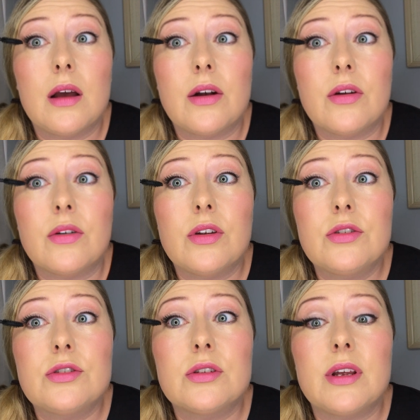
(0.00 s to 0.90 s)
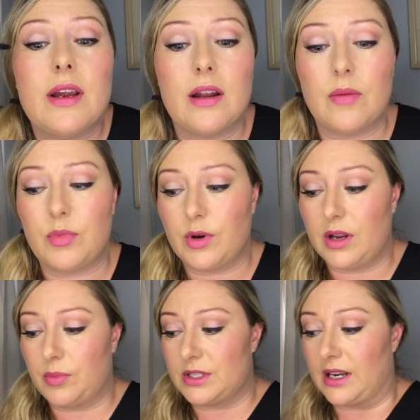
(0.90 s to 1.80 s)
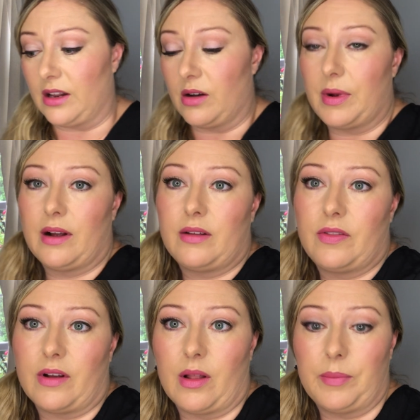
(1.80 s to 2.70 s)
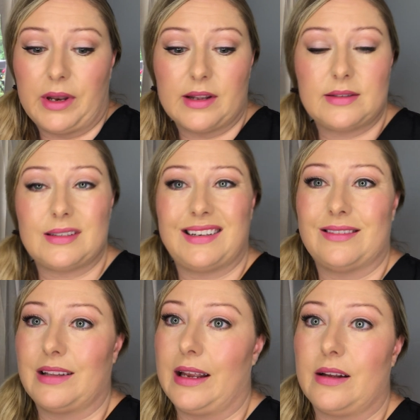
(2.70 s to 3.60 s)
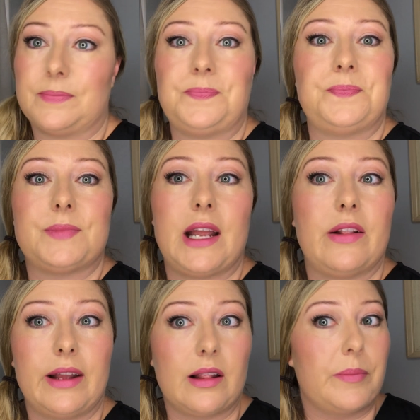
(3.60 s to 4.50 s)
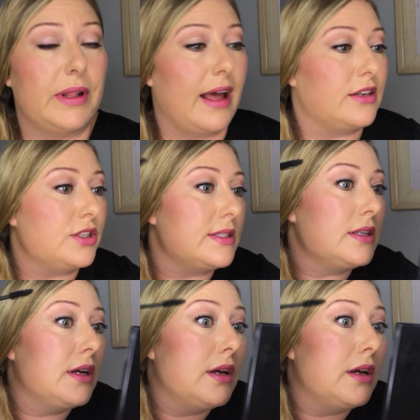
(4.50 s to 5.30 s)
don't know. Usually I'm pretty particular about the clumpiness. I don't like clumpy lashes.